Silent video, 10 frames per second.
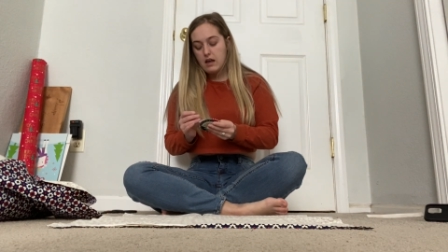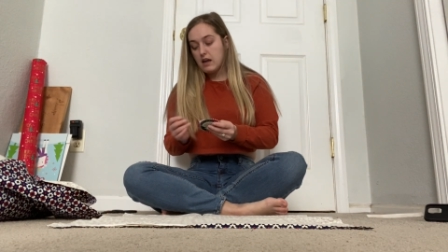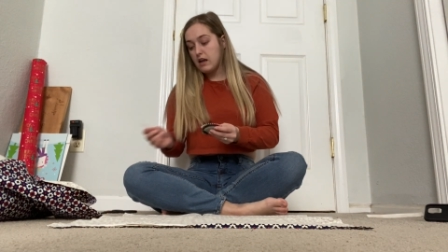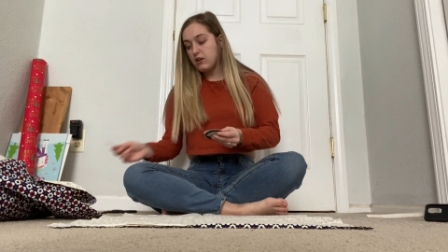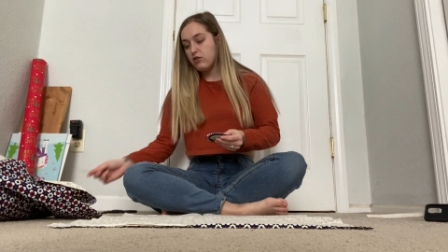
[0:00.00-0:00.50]

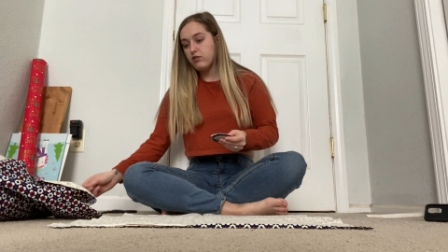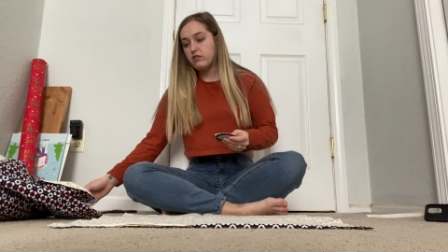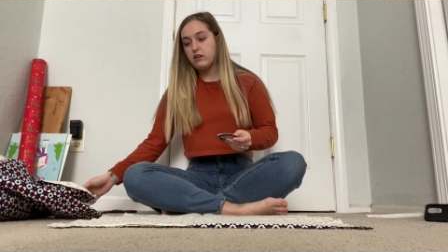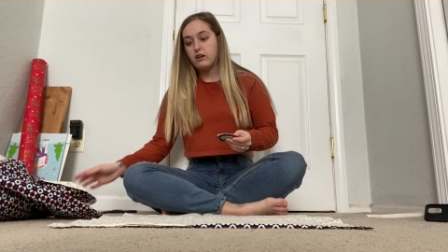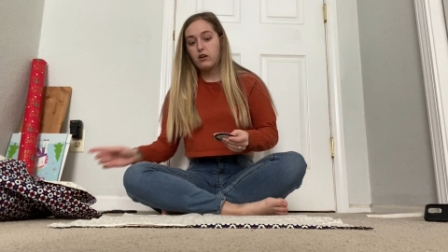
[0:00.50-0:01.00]
and you're
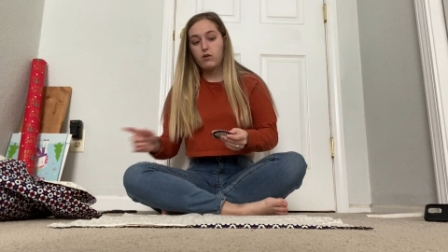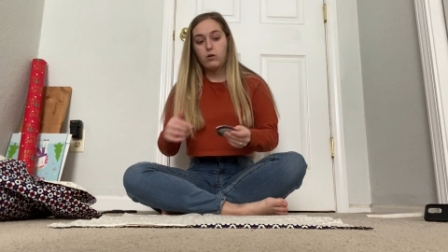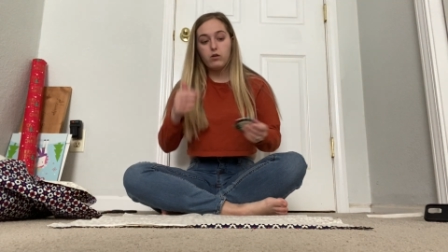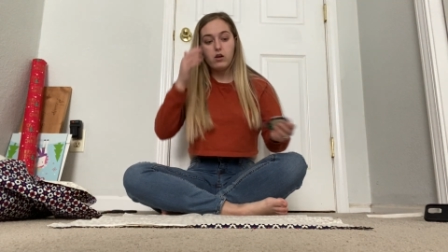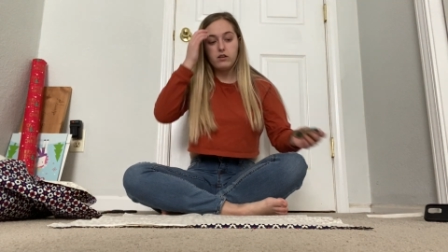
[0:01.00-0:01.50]
just gonna go
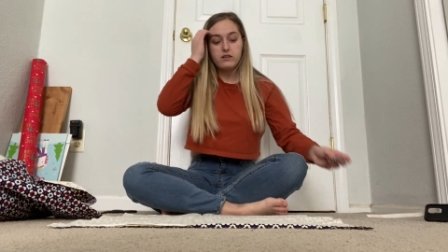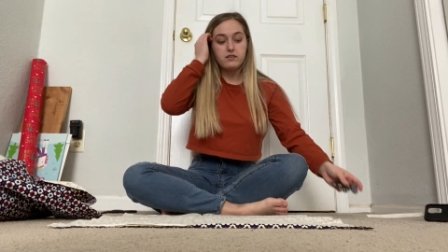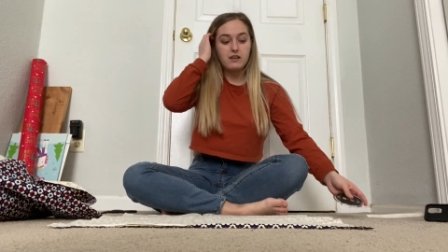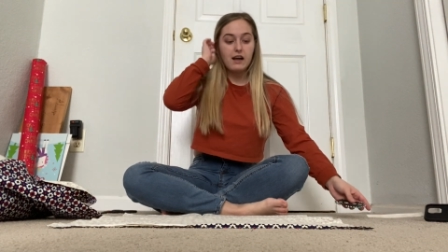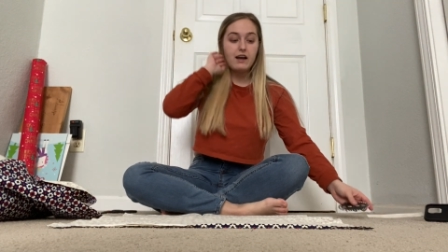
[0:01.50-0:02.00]
along the
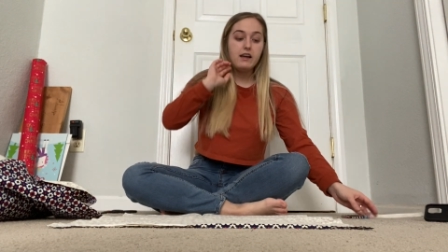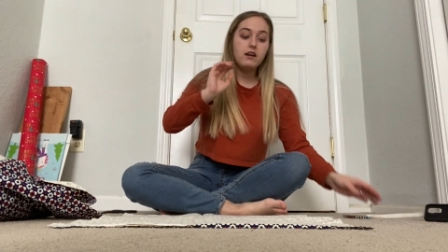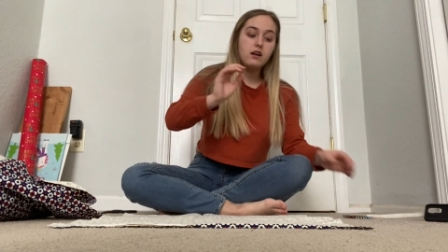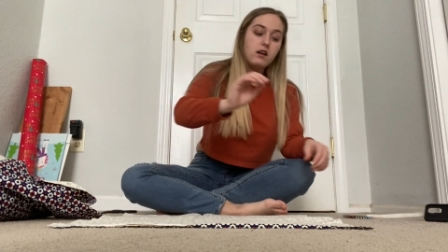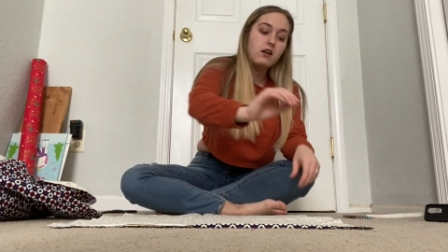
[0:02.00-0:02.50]

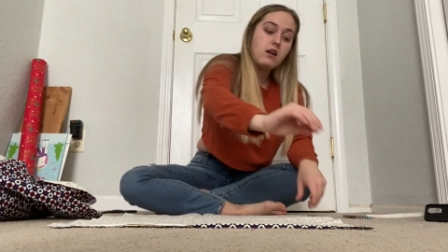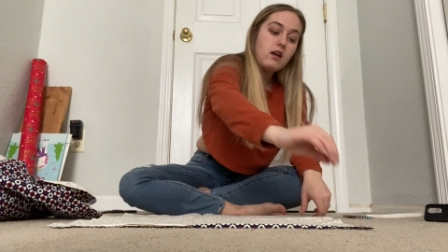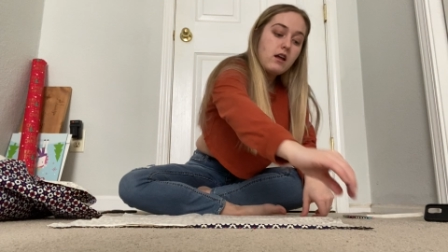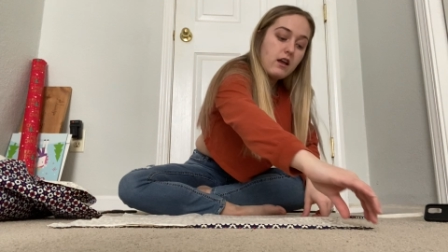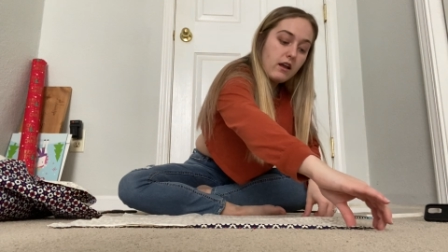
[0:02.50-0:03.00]
side
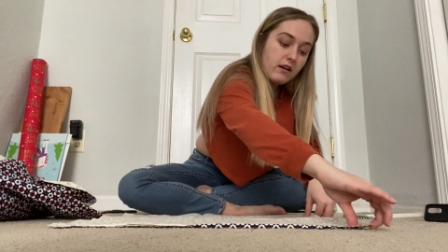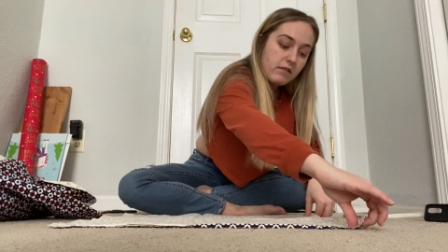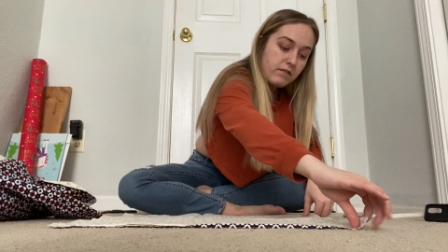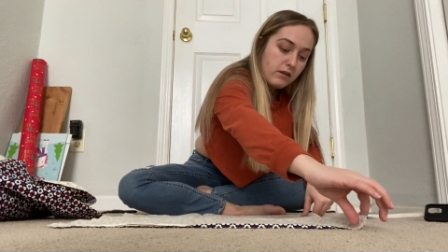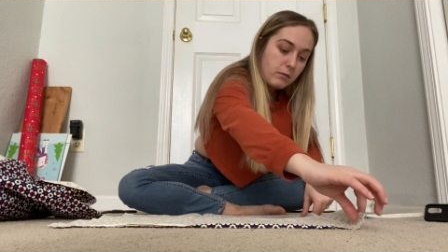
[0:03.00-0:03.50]
and
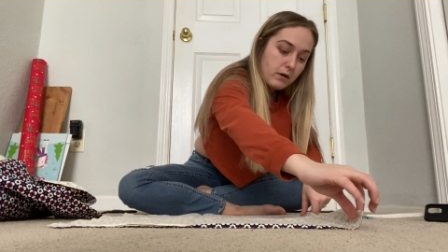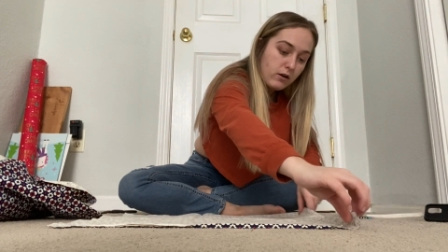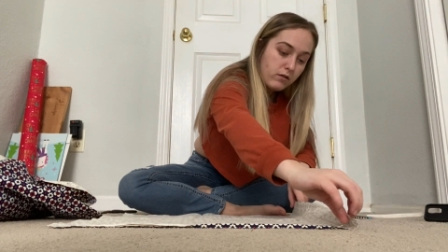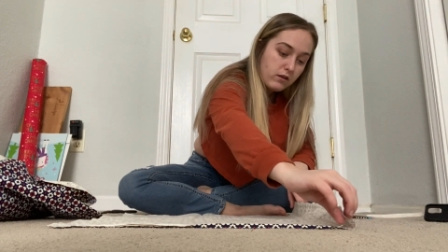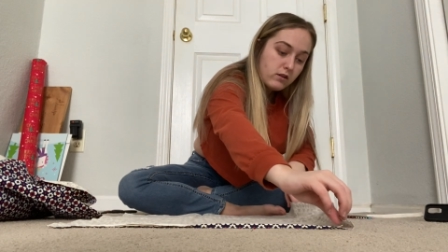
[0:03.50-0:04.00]
flip it
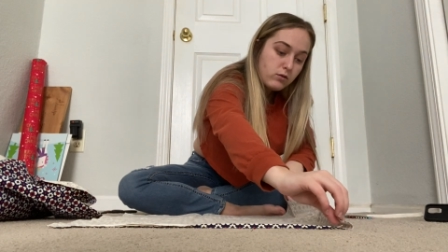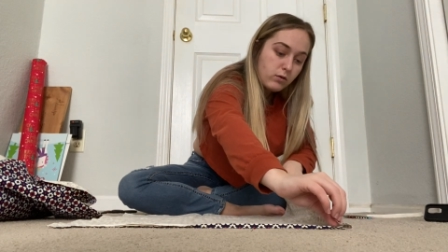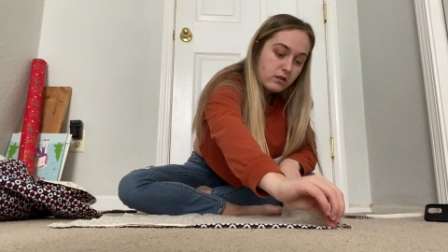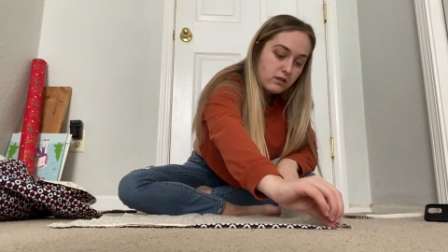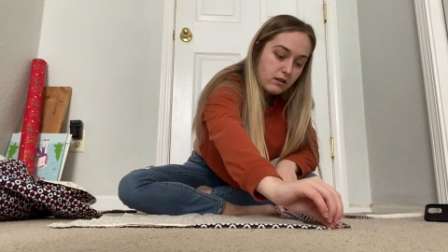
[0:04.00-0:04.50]
over
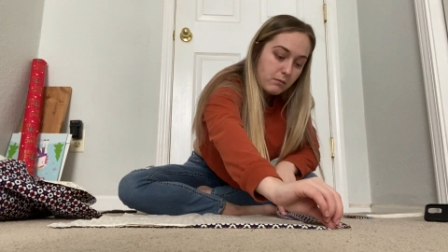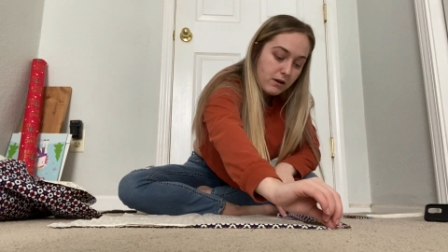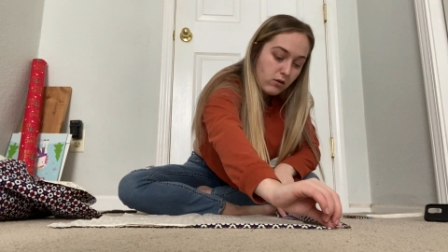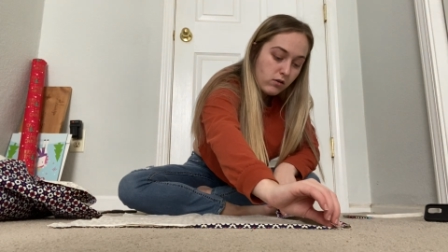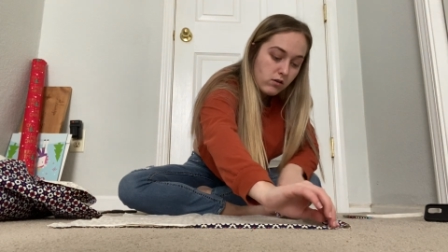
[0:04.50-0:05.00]
towards the
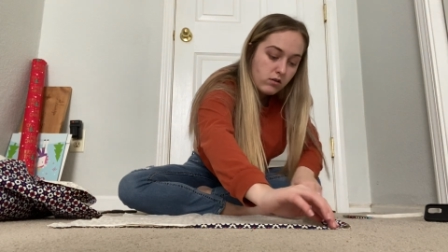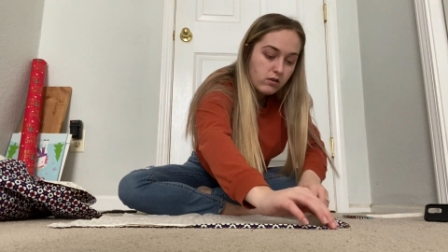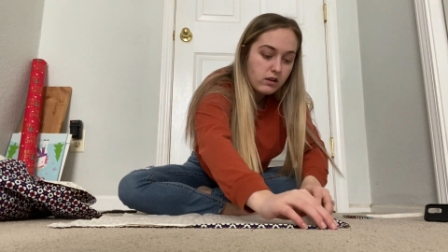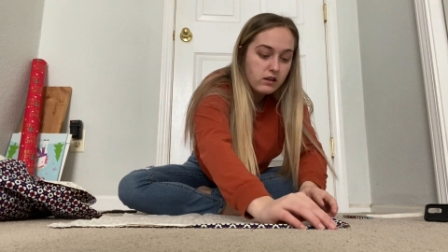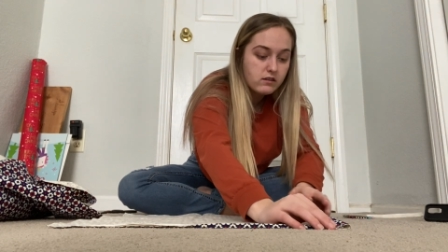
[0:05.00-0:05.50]
middle,
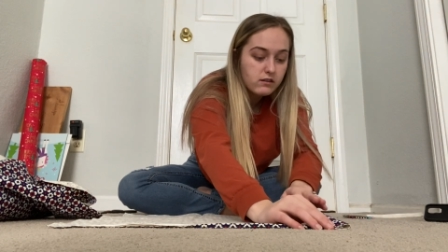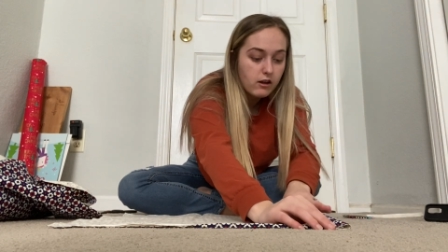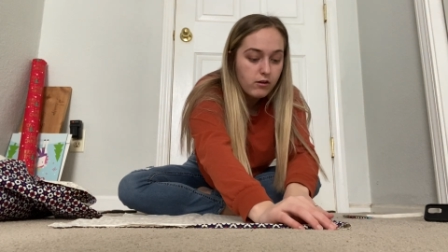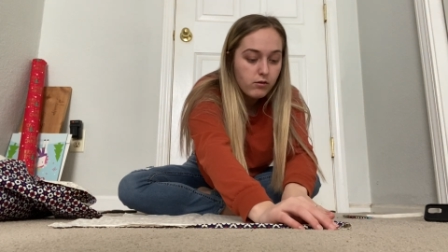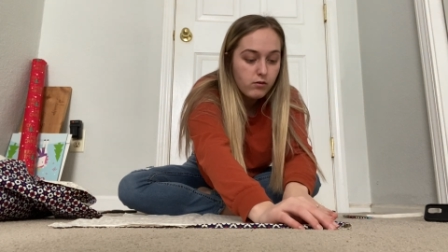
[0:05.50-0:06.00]
like
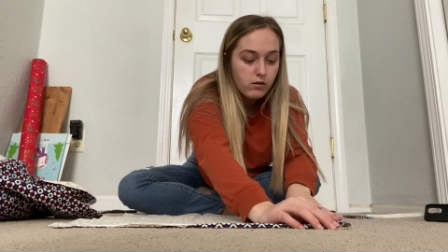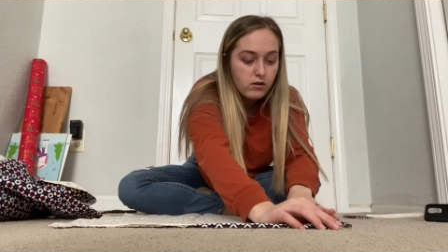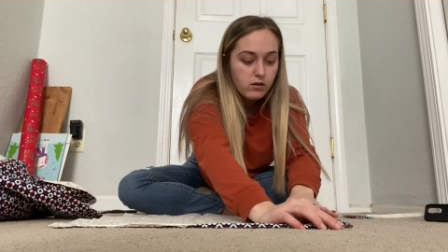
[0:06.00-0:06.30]
so.